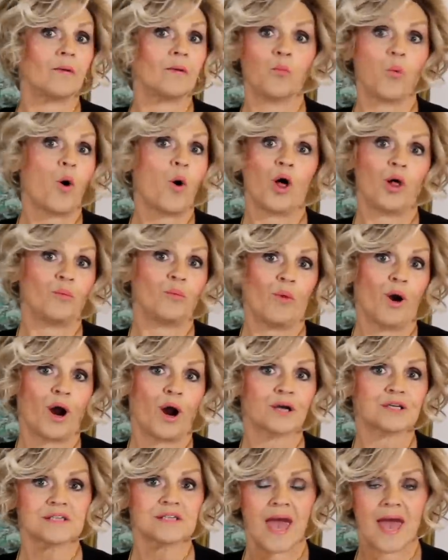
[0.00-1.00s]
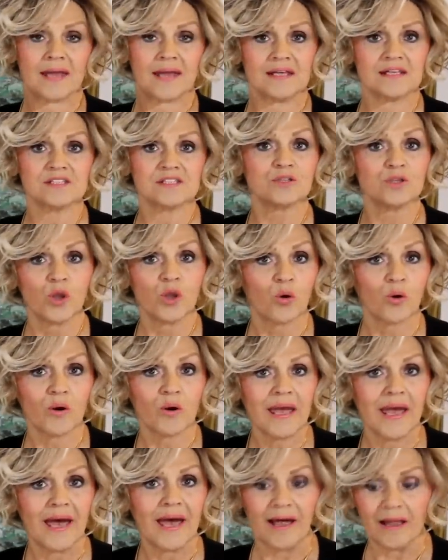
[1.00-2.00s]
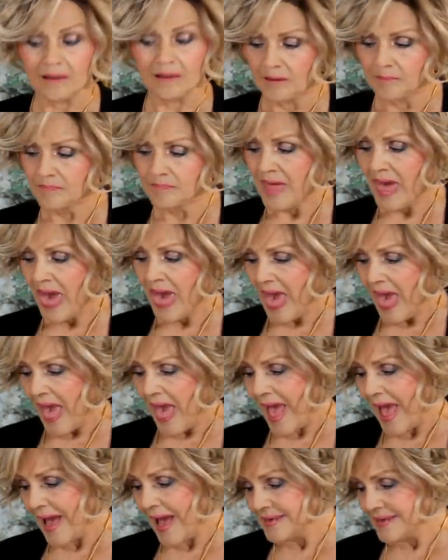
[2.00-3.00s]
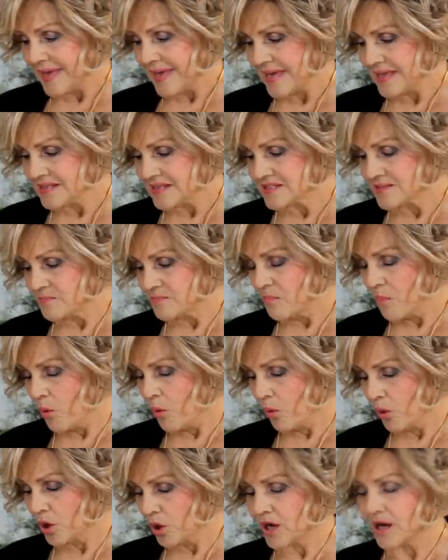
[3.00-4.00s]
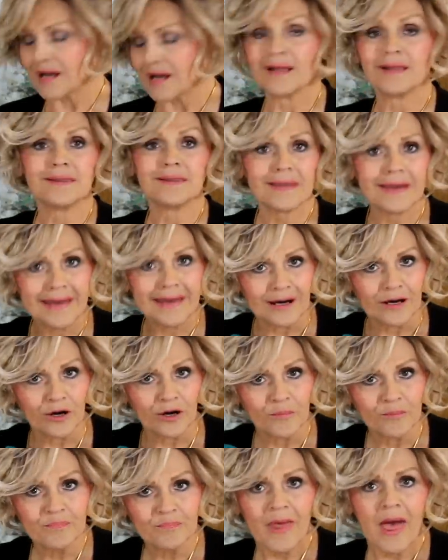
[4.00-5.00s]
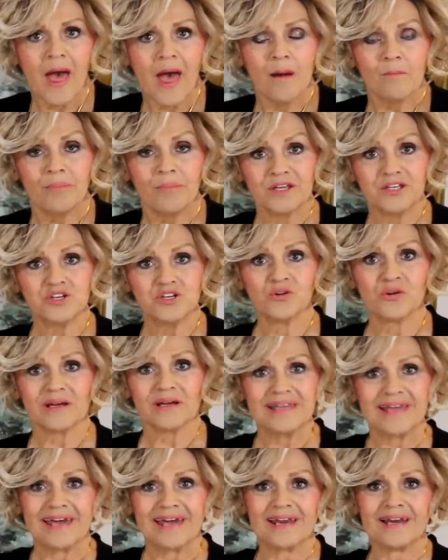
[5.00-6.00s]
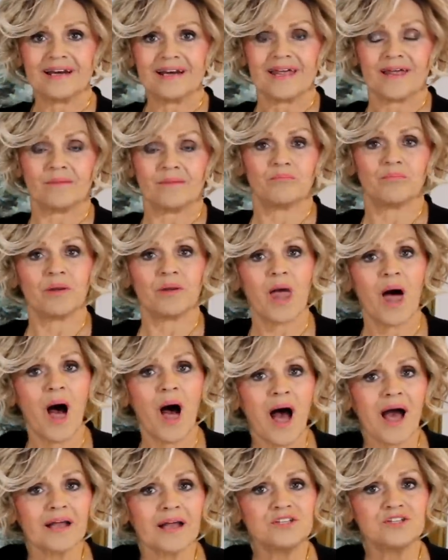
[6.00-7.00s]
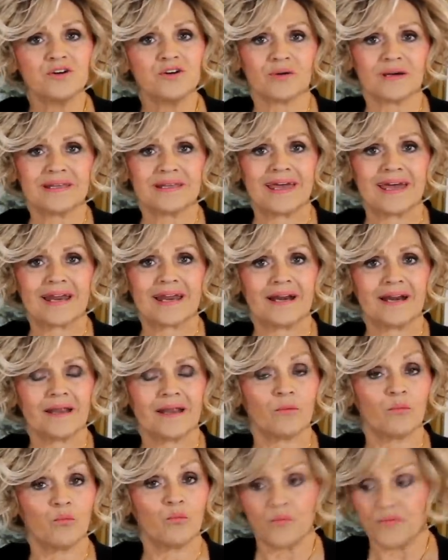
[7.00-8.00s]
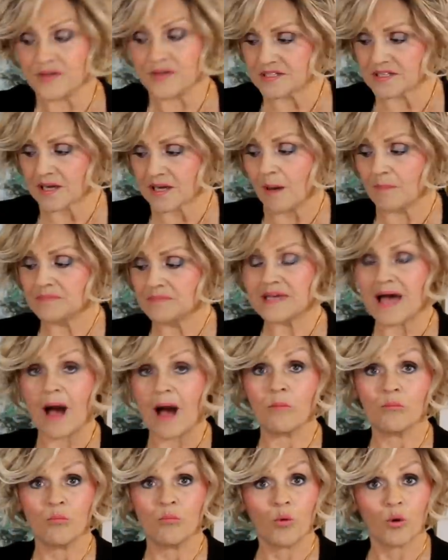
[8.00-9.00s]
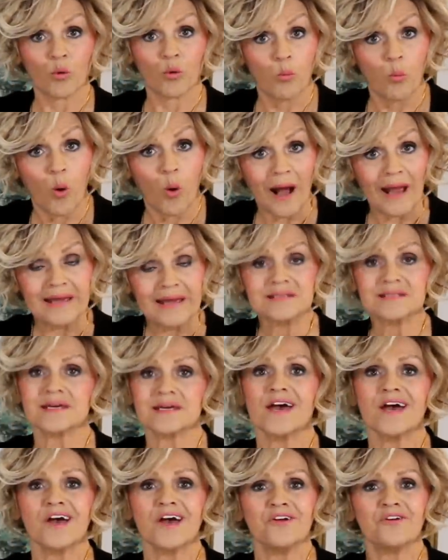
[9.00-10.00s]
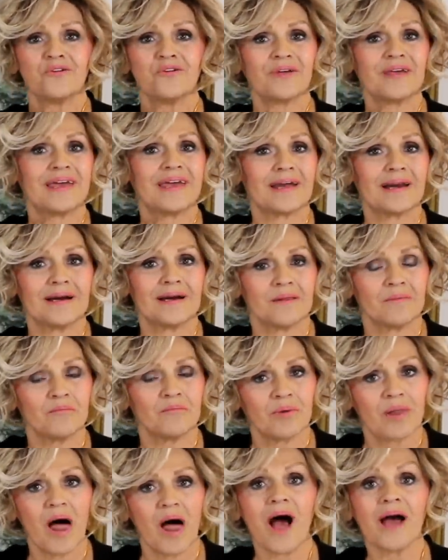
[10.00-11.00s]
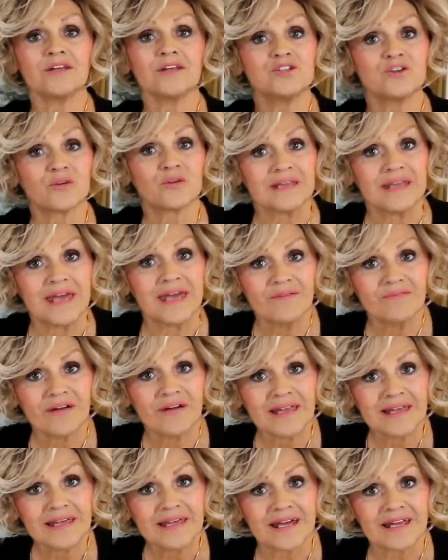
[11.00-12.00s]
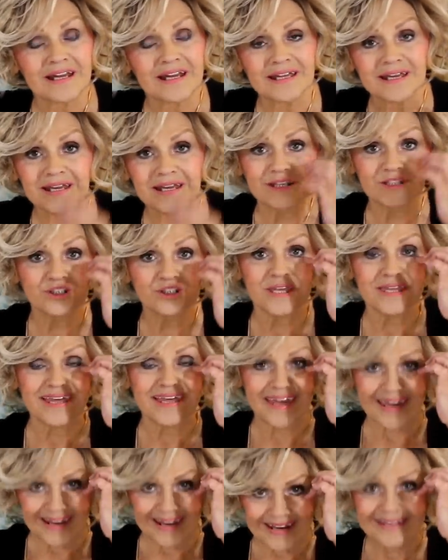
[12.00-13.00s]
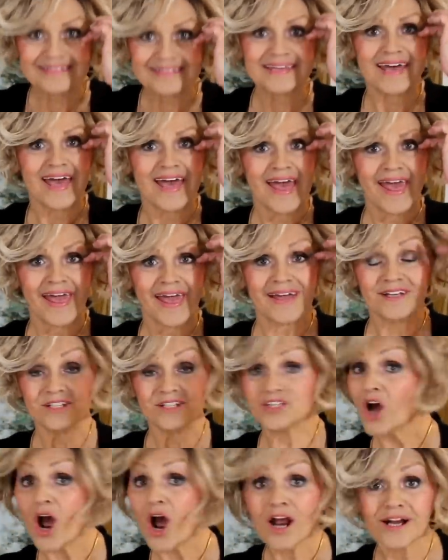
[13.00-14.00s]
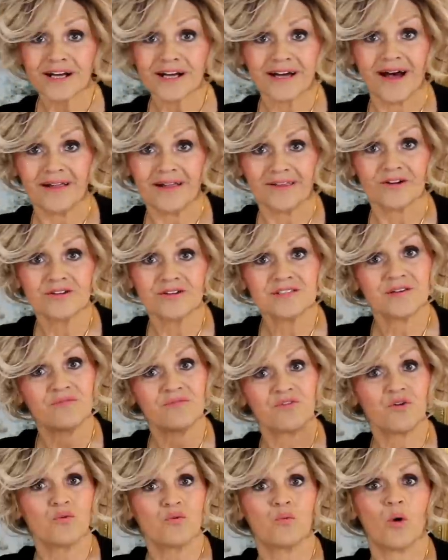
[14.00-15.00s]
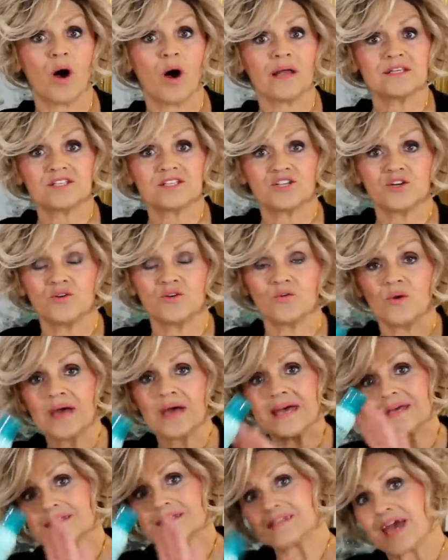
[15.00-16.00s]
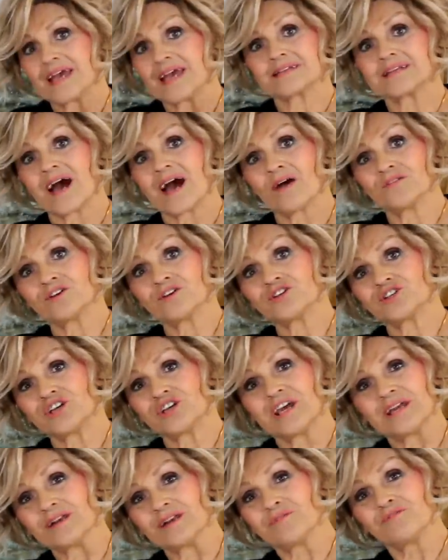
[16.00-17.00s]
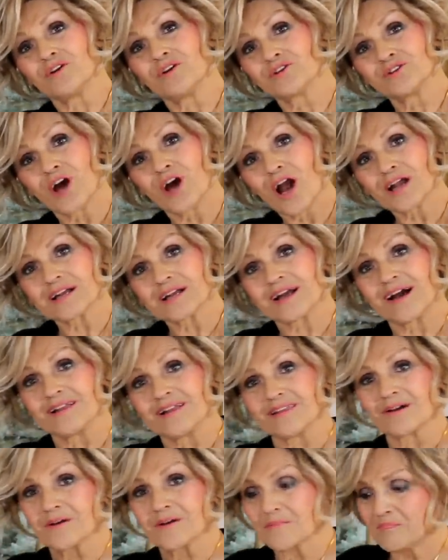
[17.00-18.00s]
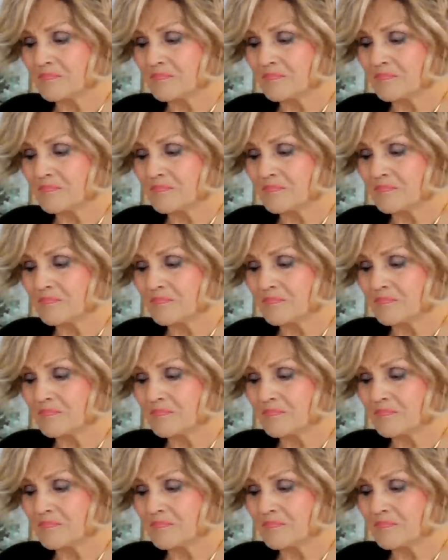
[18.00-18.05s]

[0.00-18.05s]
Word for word: at Walmart, and it's L'Oreal, and it's more clear, but you can get it in blonde, you can get it in, this comes out more white, you can get it in blonde, you can even get it in dark colors if you want to take down the sheen of your dark color.